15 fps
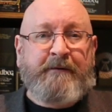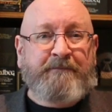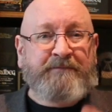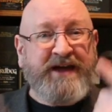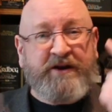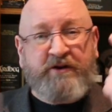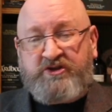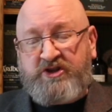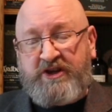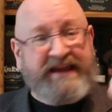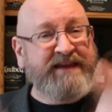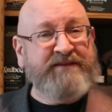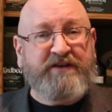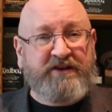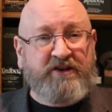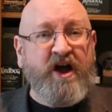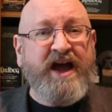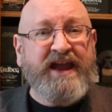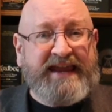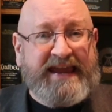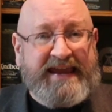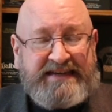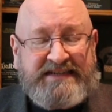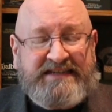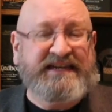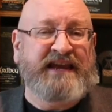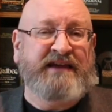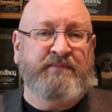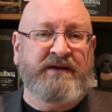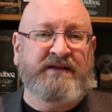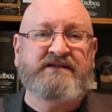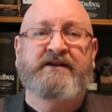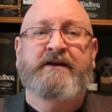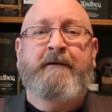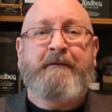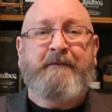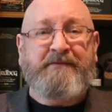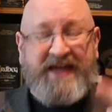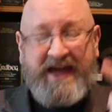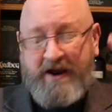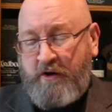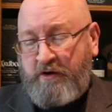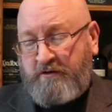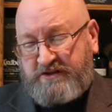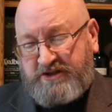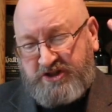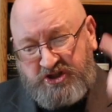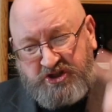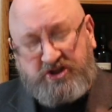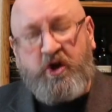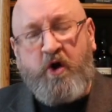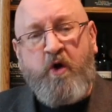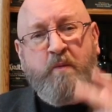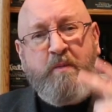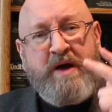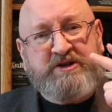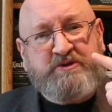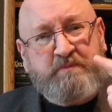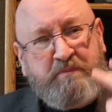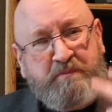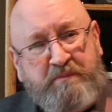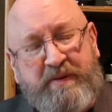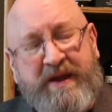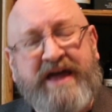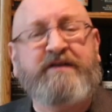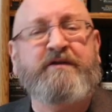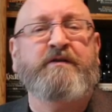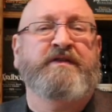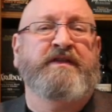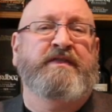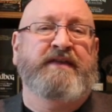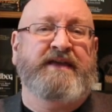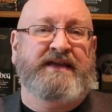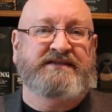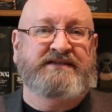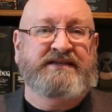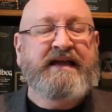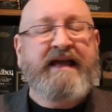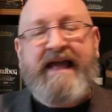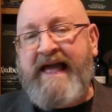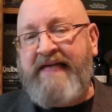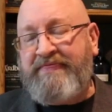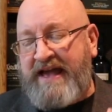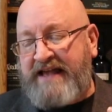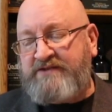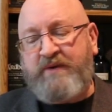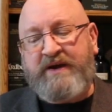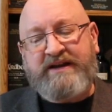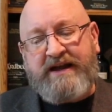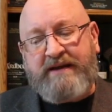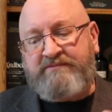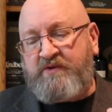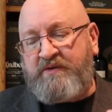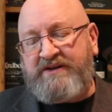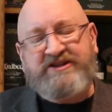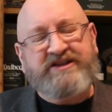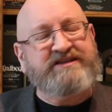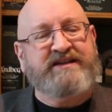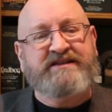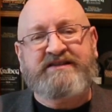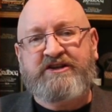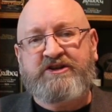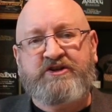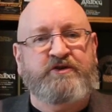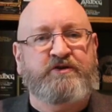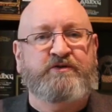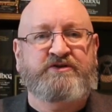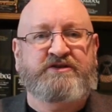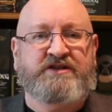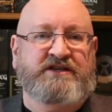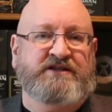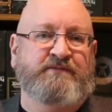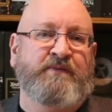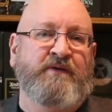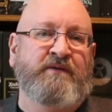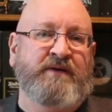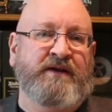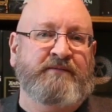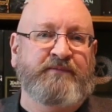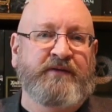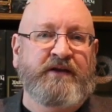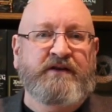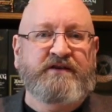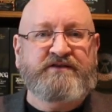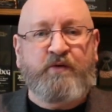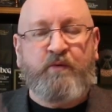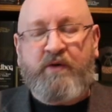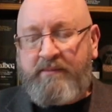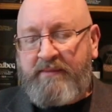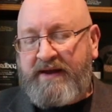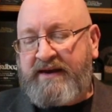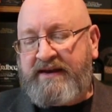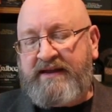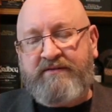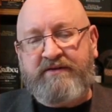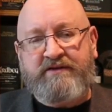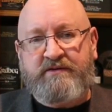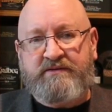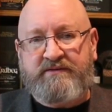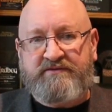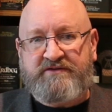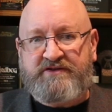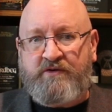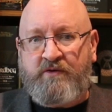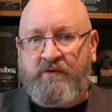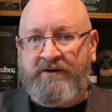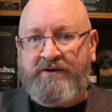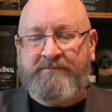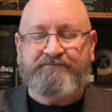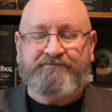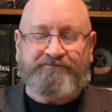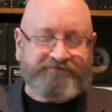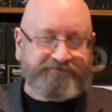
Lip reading: that are even non-A statements that are so much better than this. And that's why it comes away just as a huge disappointment. So what am I going to give it in terms of a score?